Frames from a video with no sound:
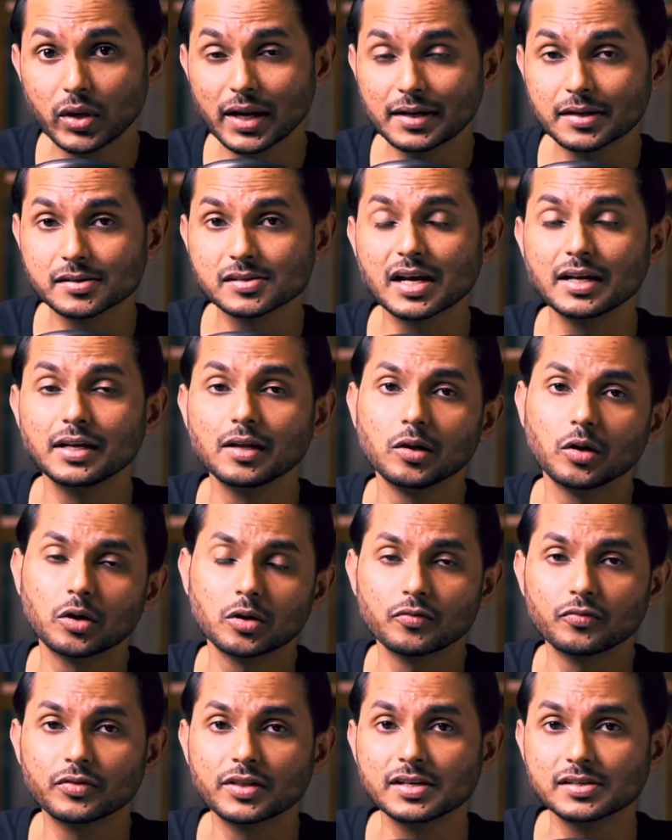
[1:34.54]
can design a lot
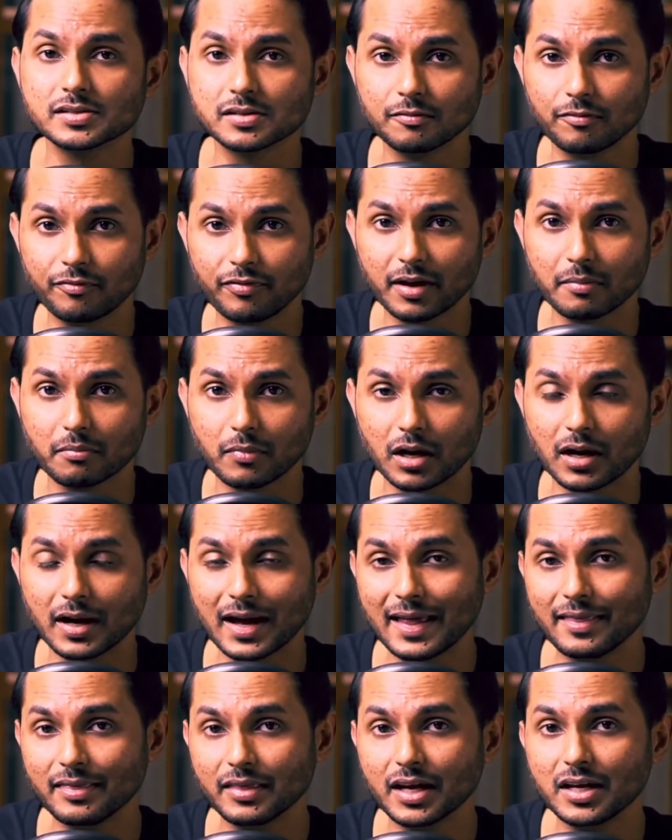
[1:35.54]
of things in Figma
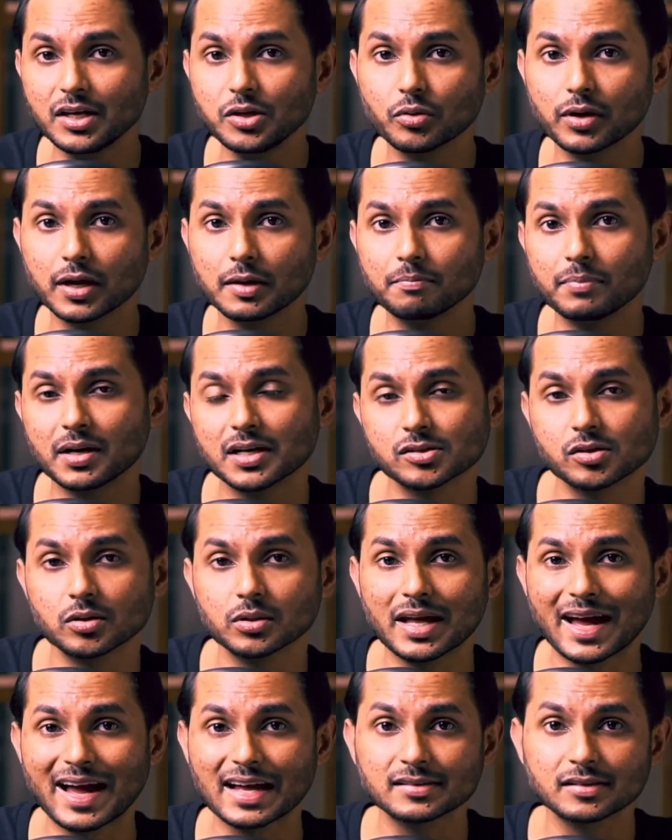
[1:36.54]
and then you can pass on
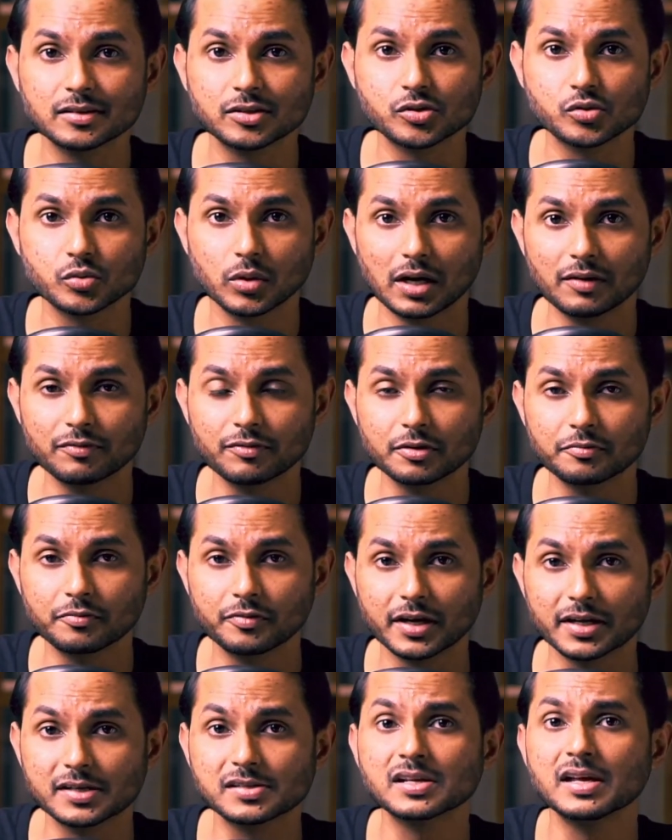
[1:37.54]
the assets to After
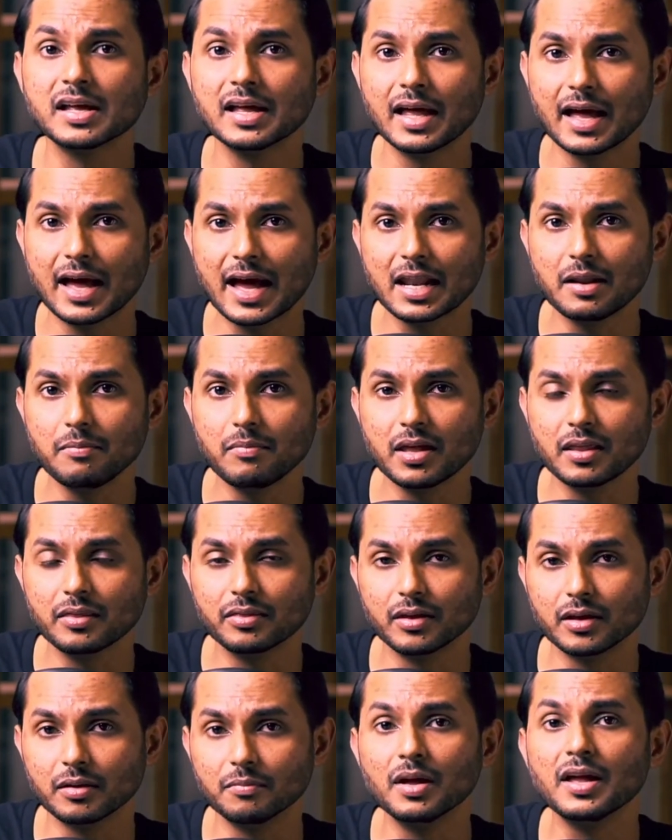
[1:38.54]
Effects, animate
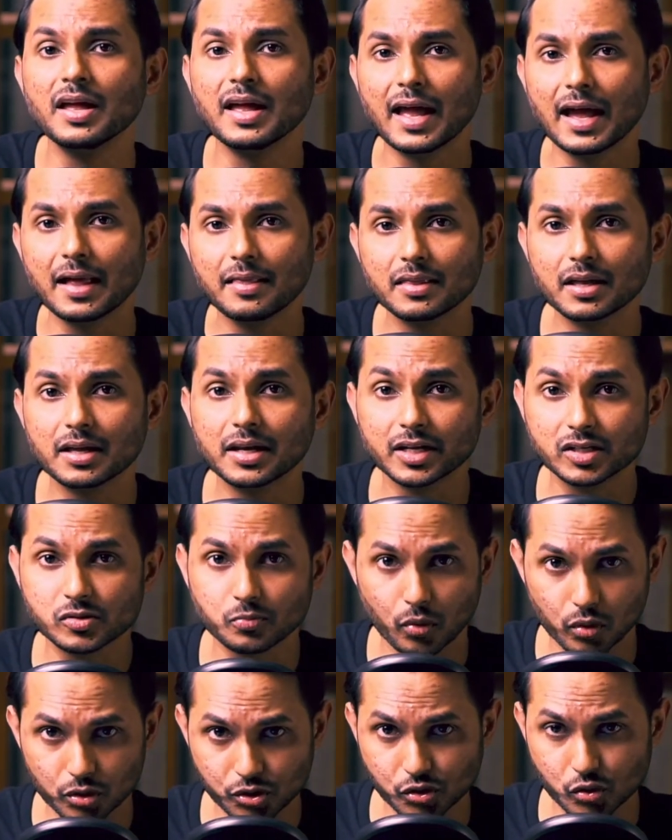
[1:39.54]
them, and then
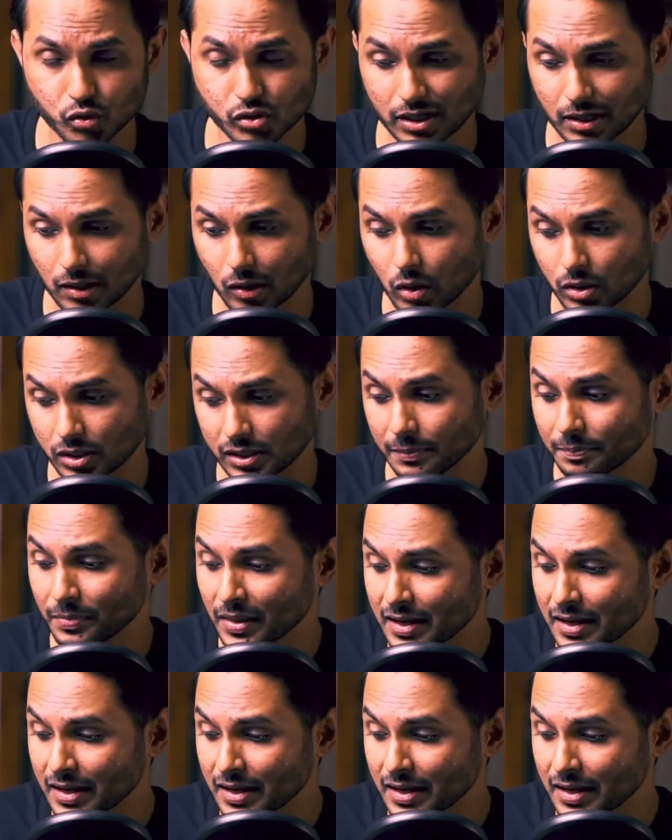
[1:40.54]
export using Lottie.